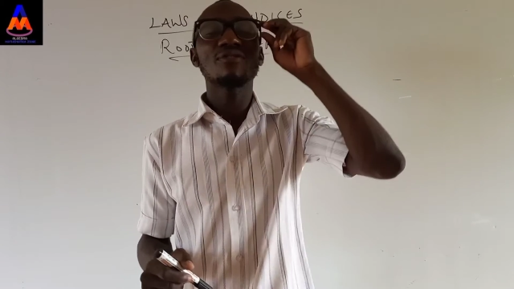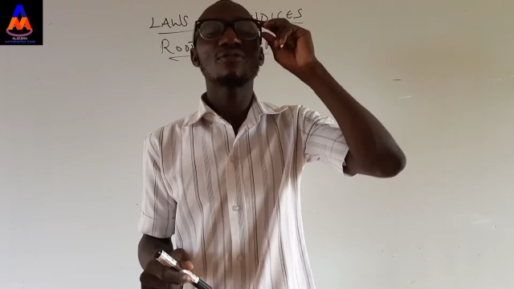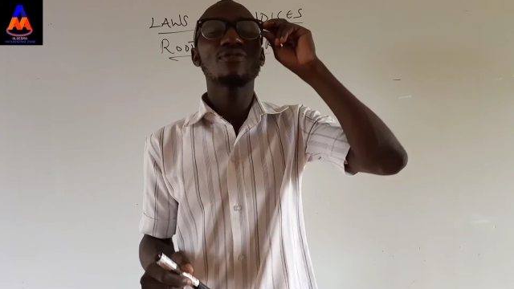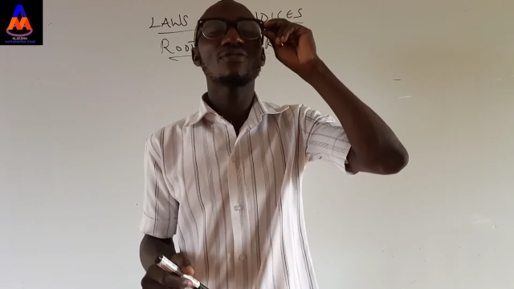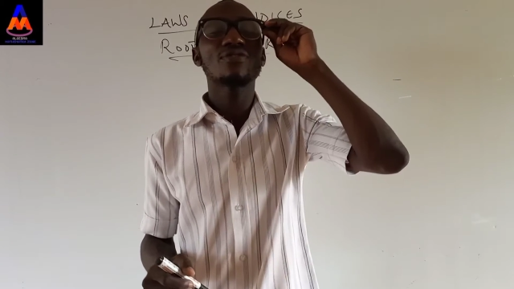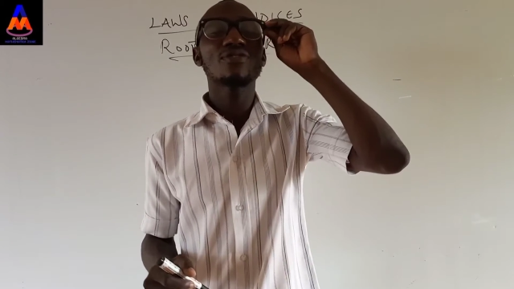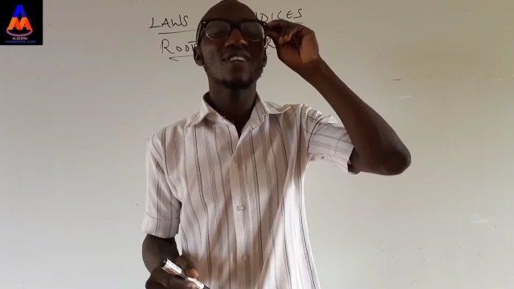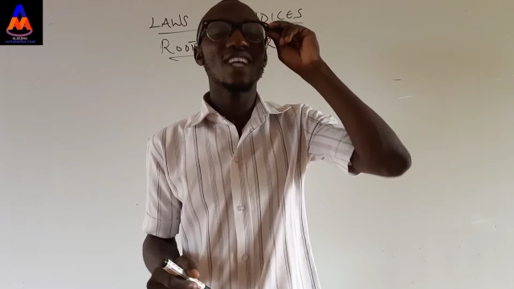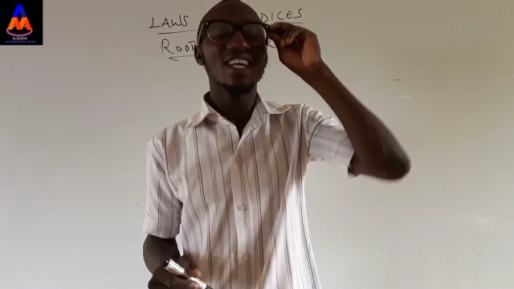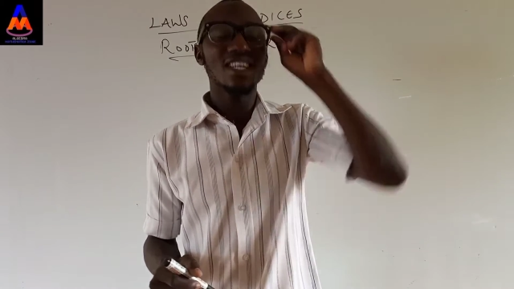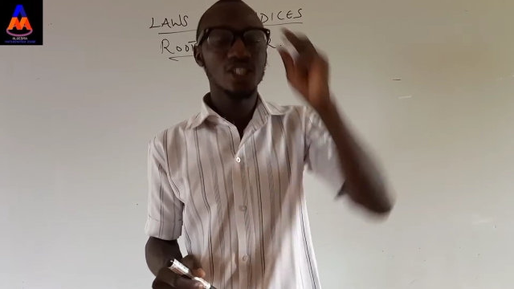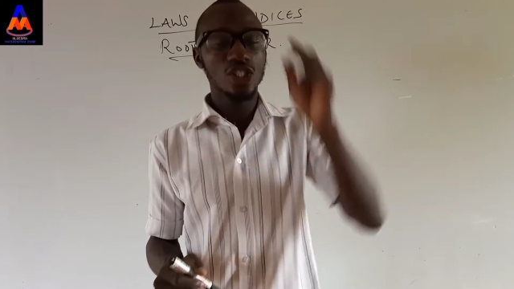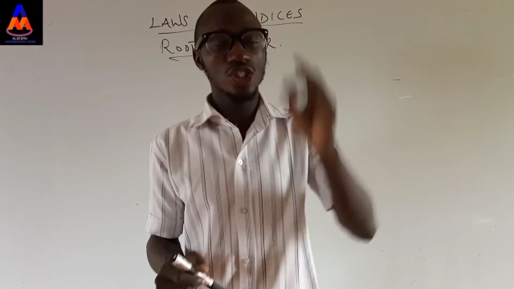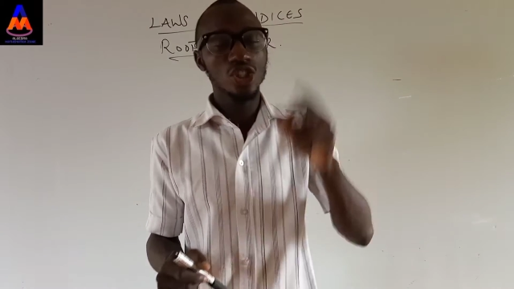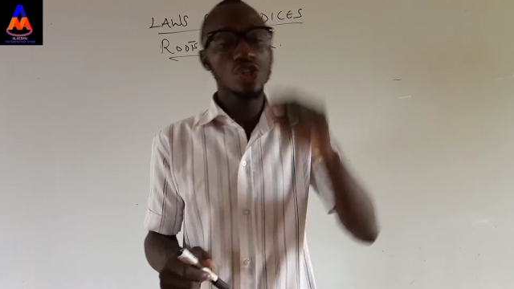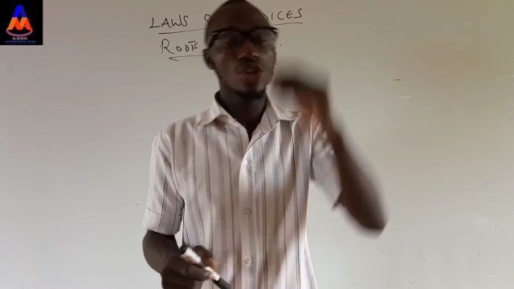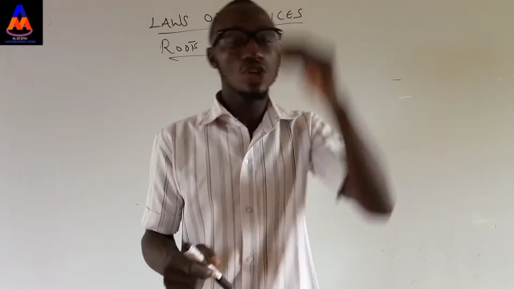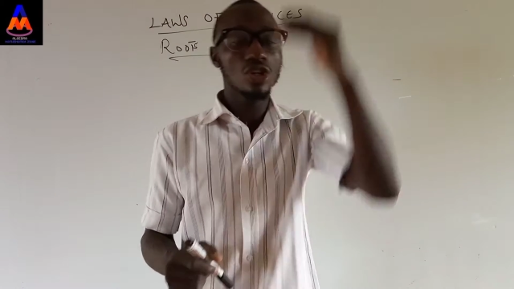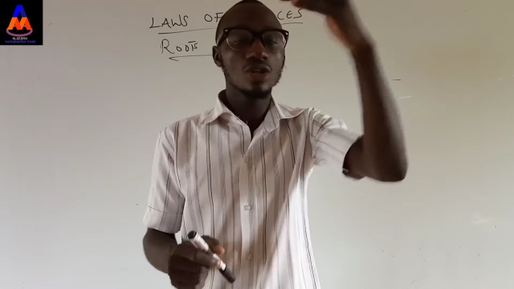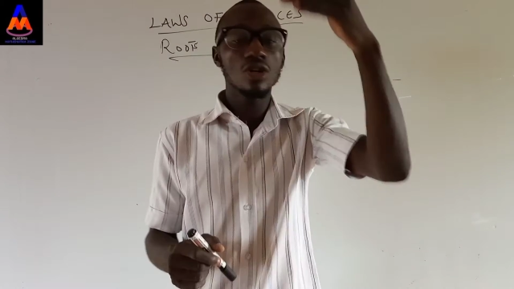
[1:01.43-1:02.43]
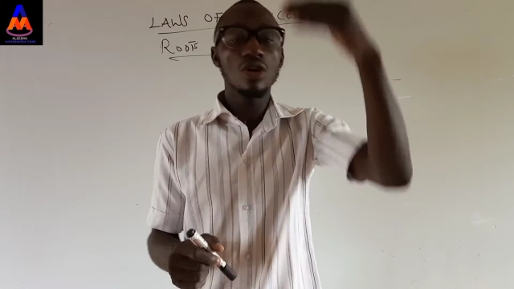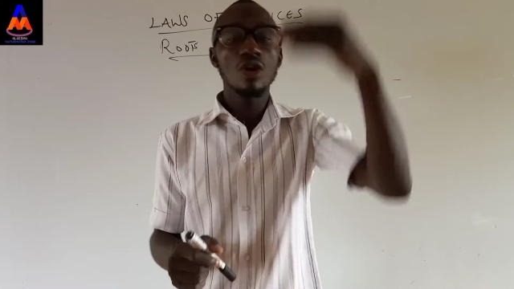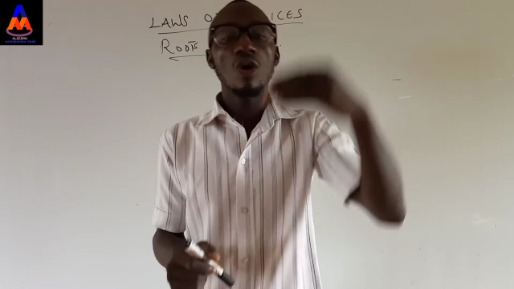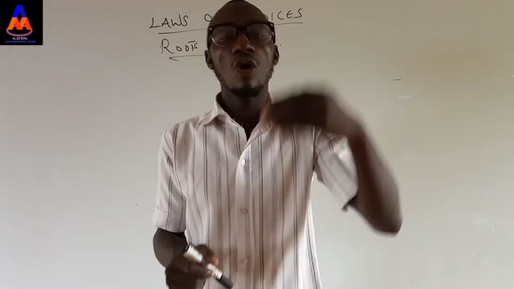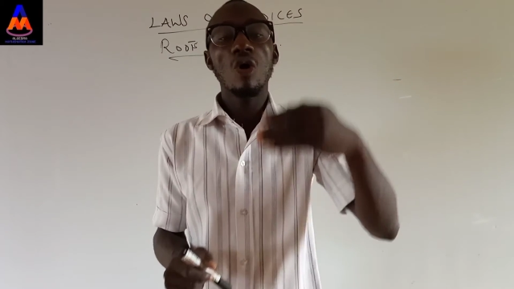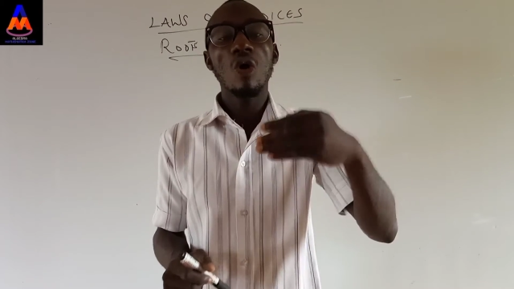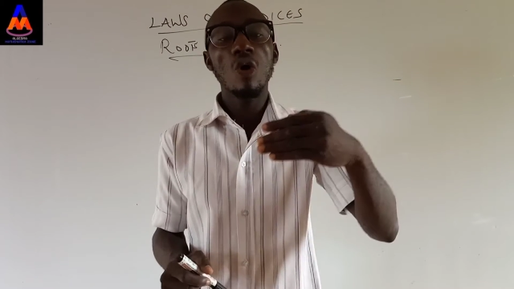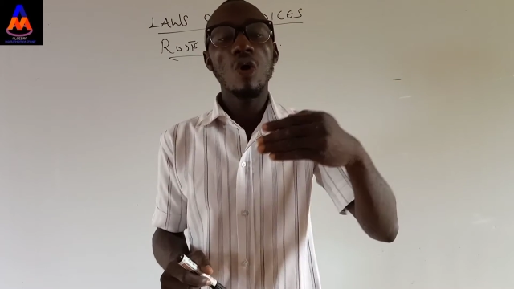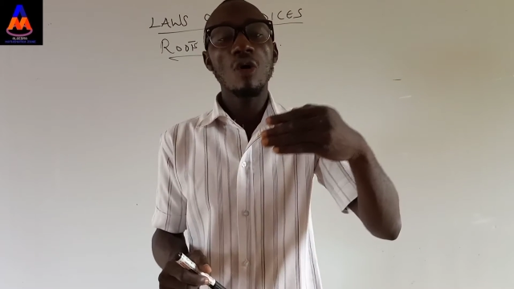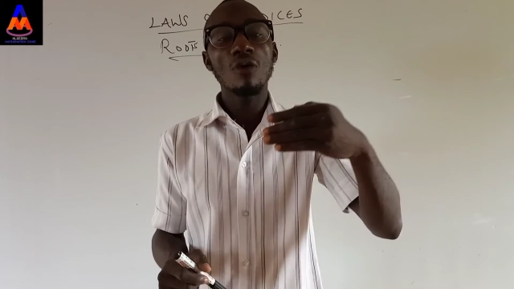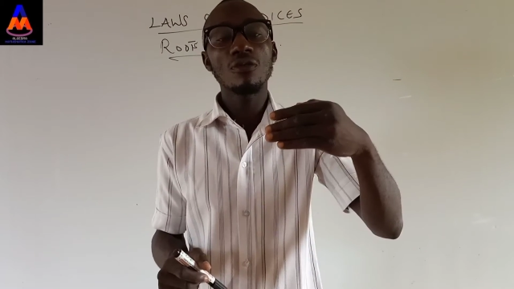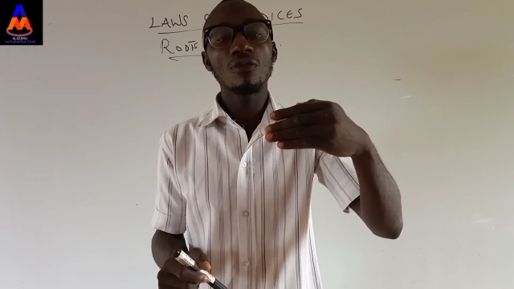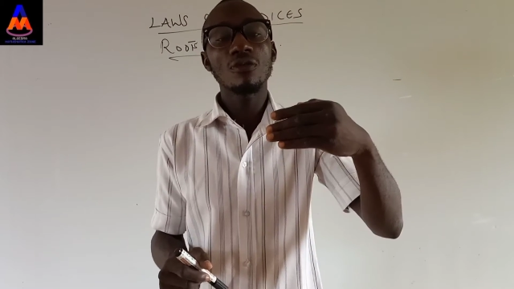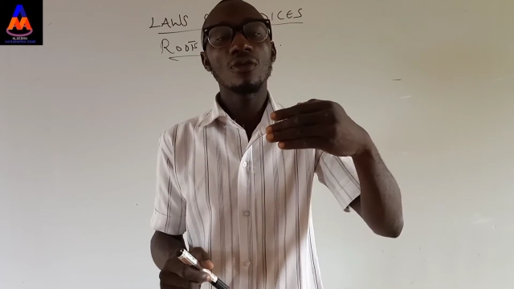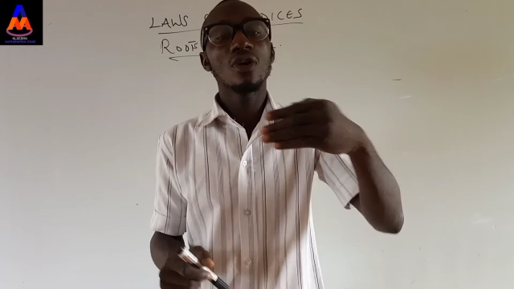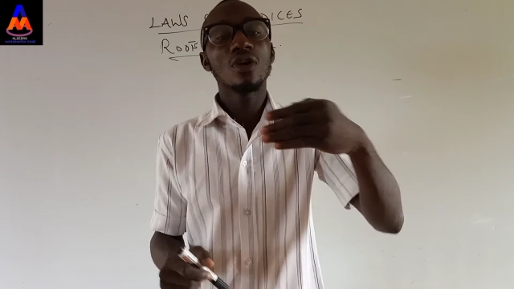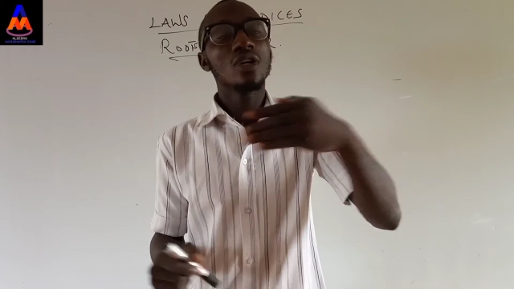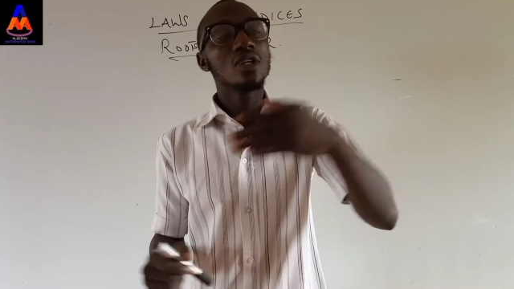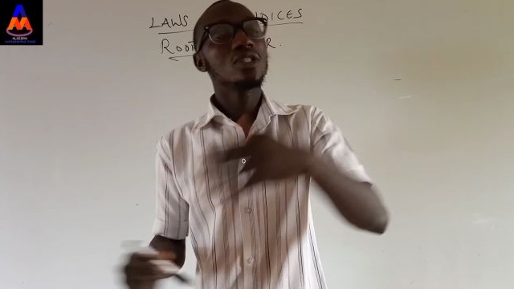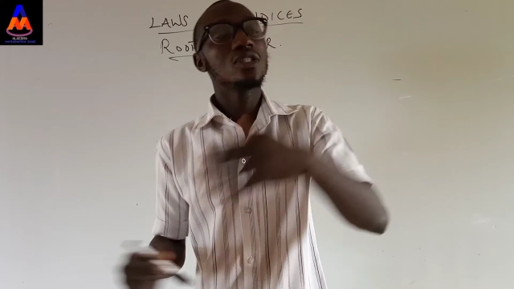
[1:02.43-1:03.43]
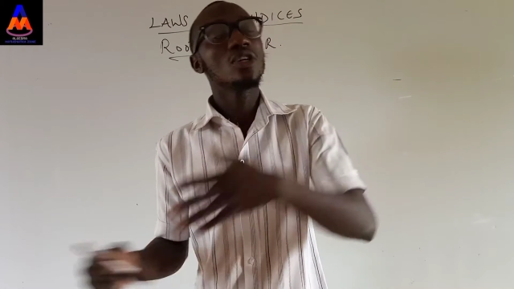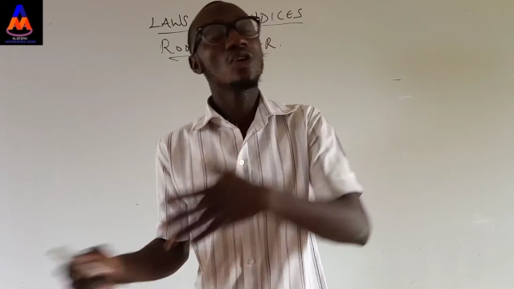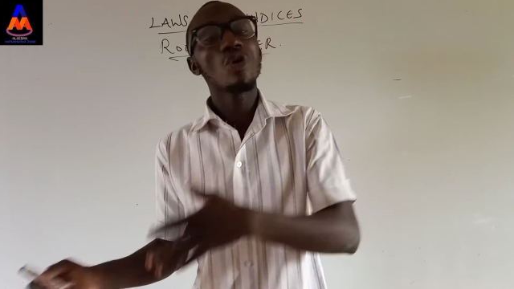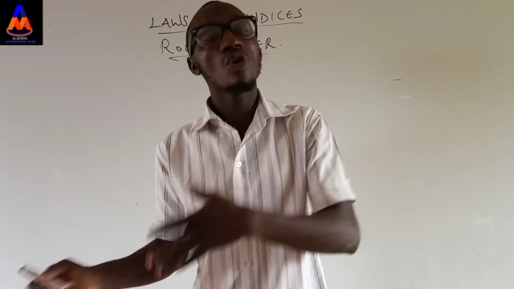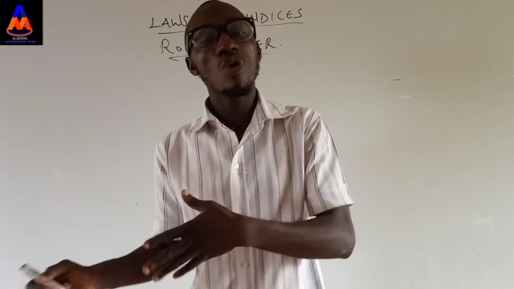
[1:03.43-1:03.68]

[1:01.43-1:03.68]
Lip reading: fraction of the